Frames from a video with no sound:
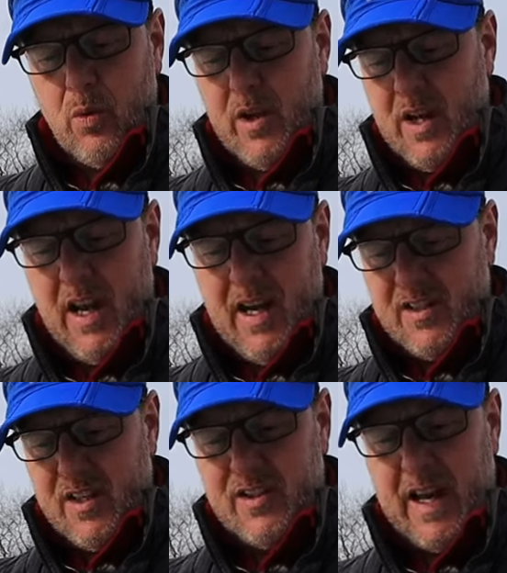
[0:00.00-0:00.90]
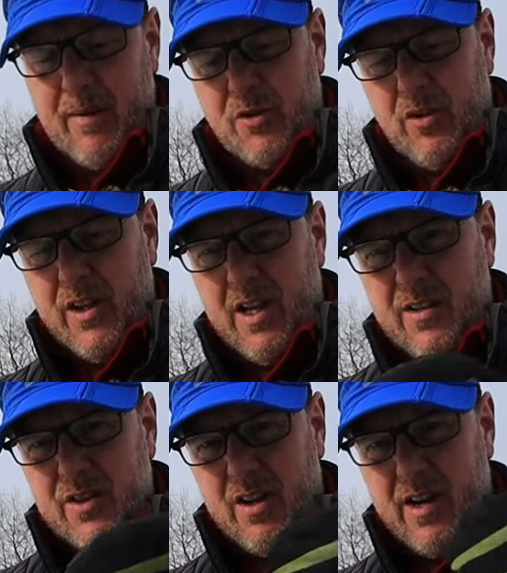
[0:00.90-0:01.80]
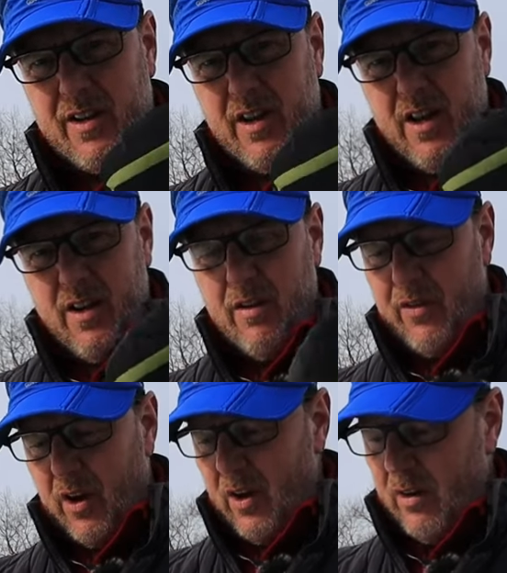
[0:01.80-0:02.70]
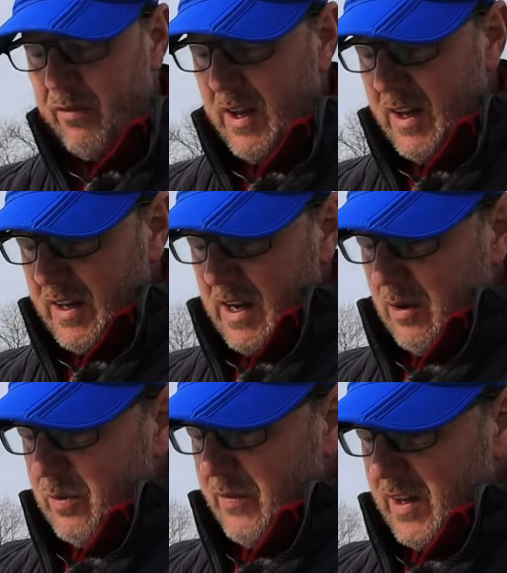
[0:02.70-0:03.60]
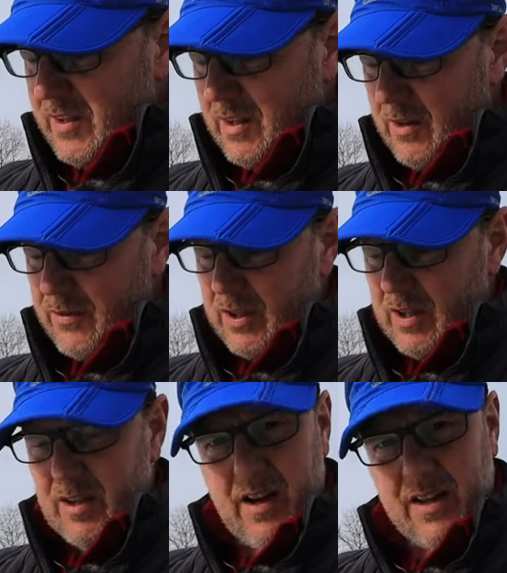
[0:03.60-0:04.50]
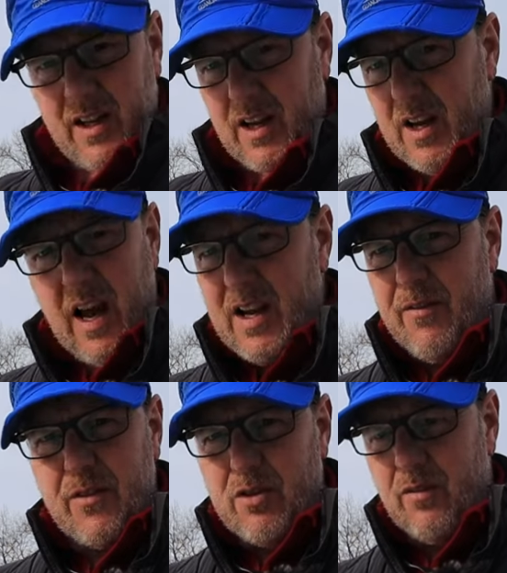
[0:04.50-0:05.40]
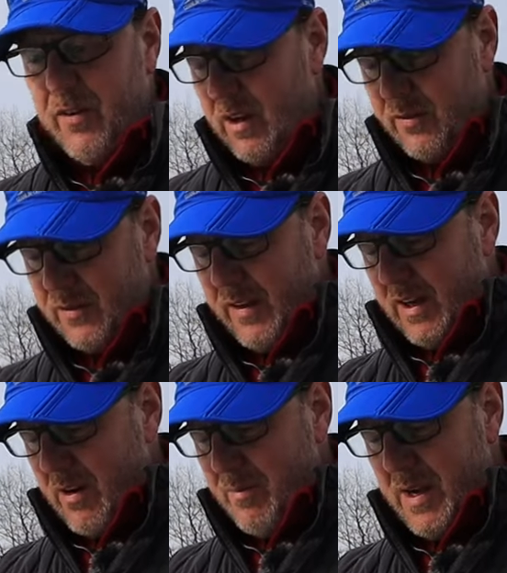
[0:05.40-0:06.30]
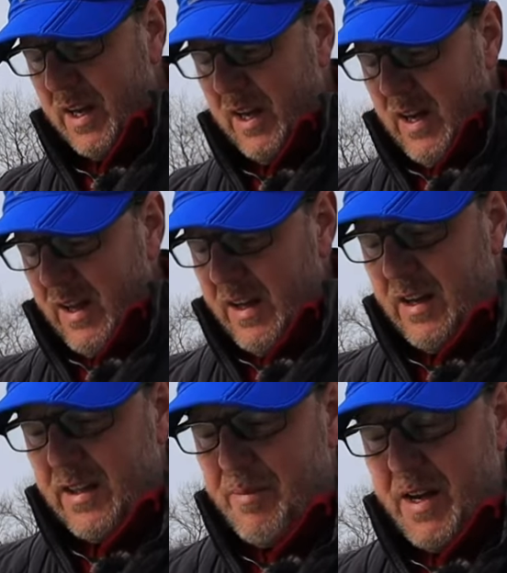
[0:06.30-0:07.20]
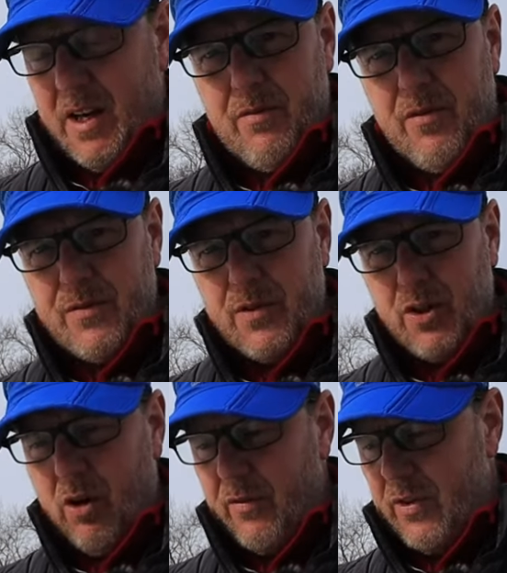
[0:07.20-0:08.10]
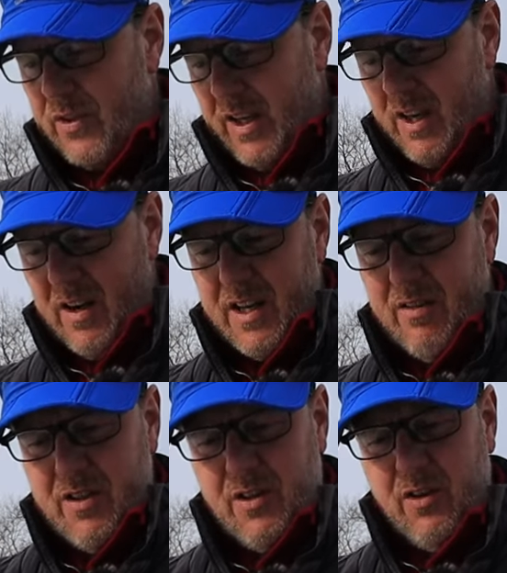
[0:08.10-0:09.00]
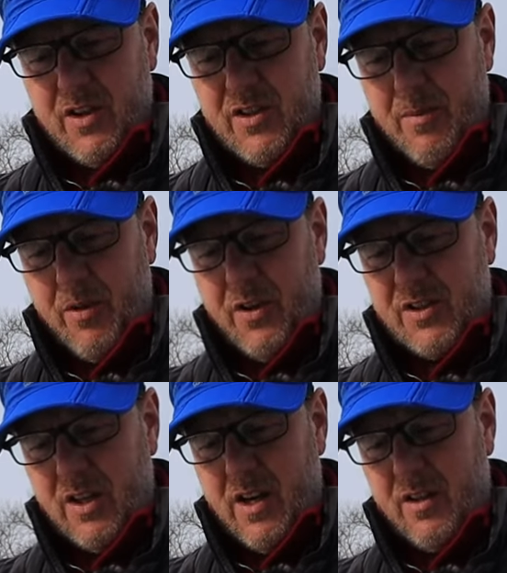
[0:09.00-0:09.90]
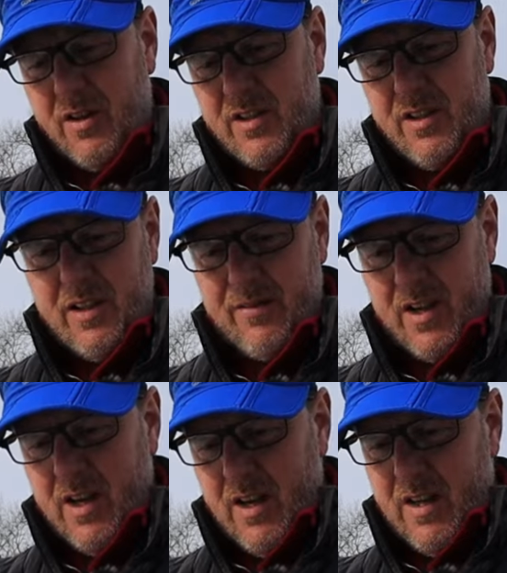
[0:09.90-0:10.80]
all your heat is kept on the inside of the glove. Now, with these gloves, like the any photography gloves that Vallerret make, uh, they made them for photographers. And the idea is you've got a zip on the side, you've got this lovely